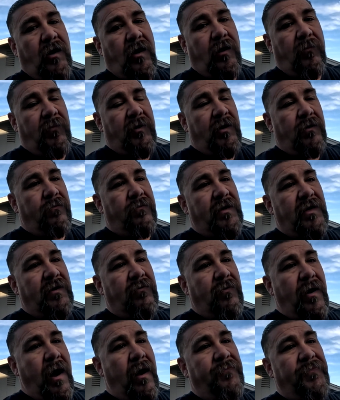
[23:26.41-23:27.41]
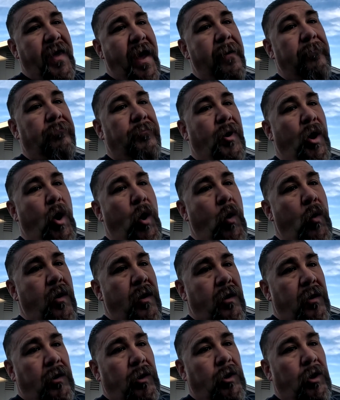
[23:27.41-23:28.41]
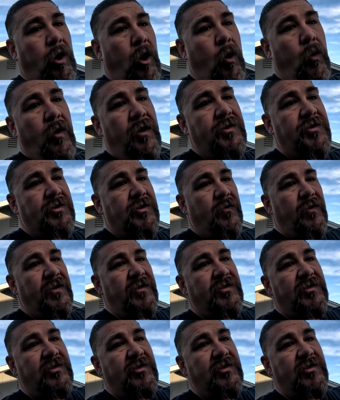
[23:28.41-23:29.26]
I'm going to reroute that bow lower so it